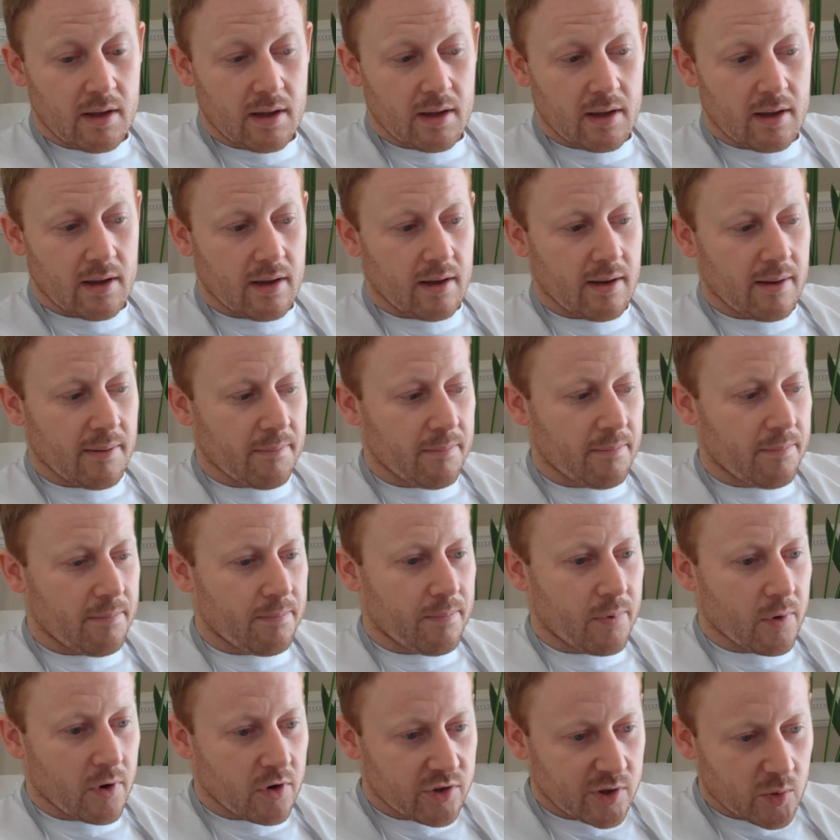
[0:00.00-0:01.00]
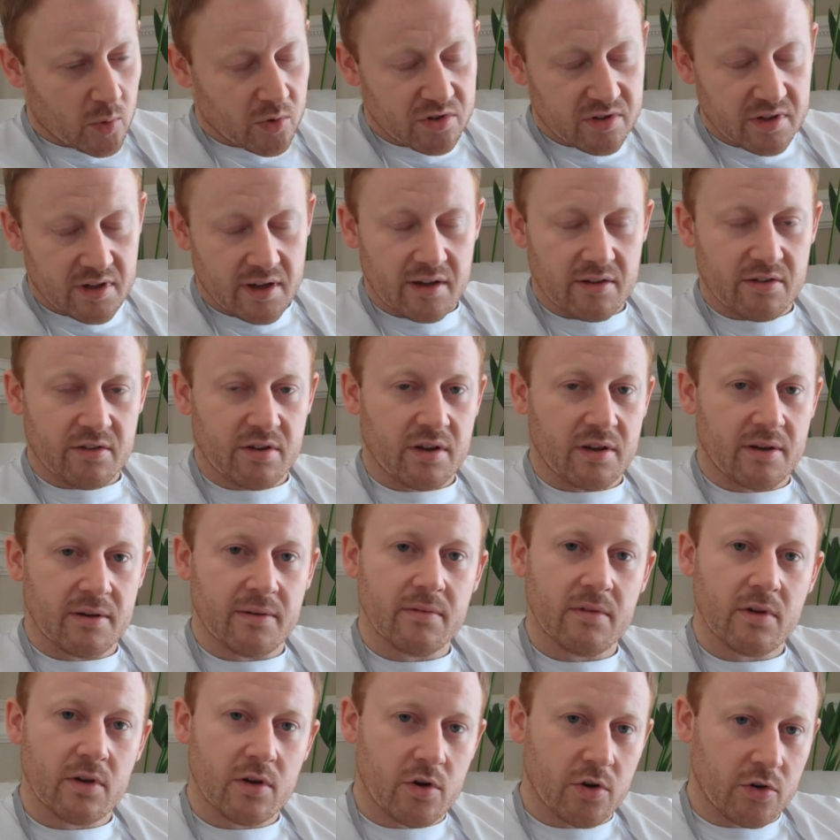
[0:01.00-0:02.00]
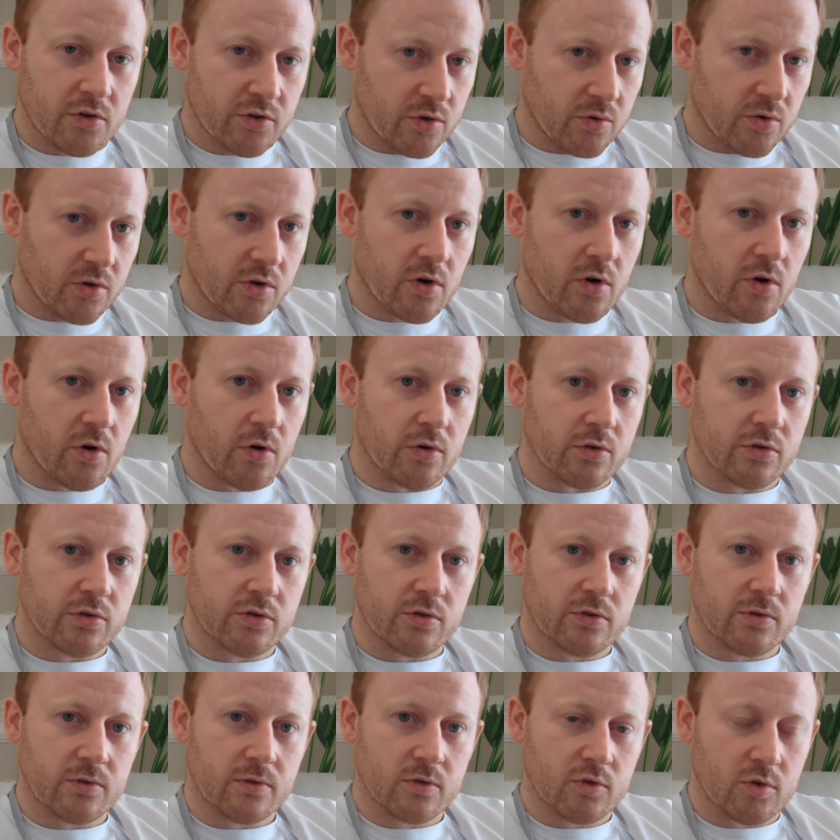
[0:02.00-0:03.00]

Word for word: Um, but because I wasn't 18, I couldn't do the course,